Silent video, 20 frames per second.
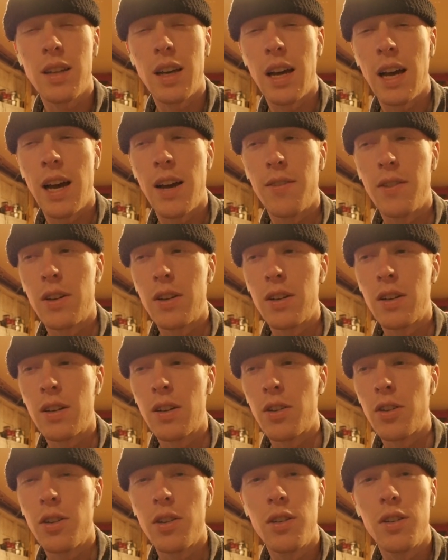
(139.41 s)
I haven't
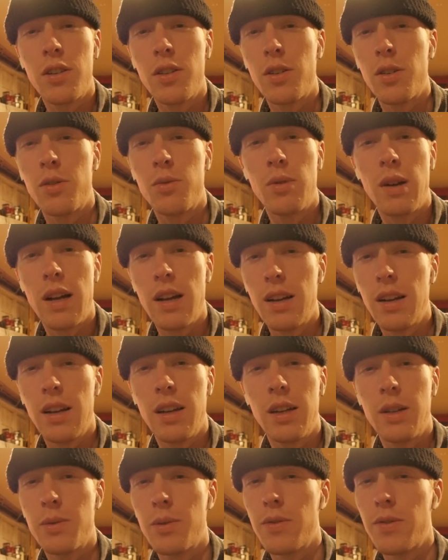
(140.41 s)
heard or read
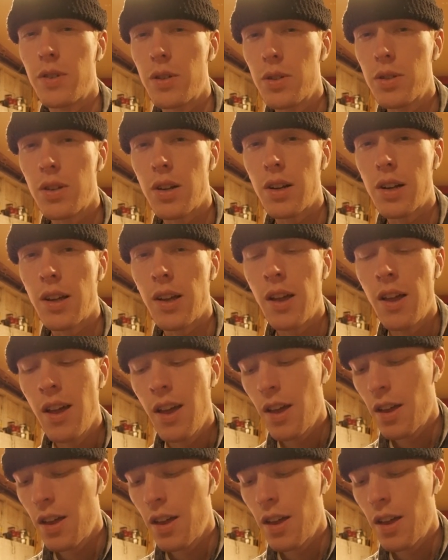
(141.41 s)
any reviews on it.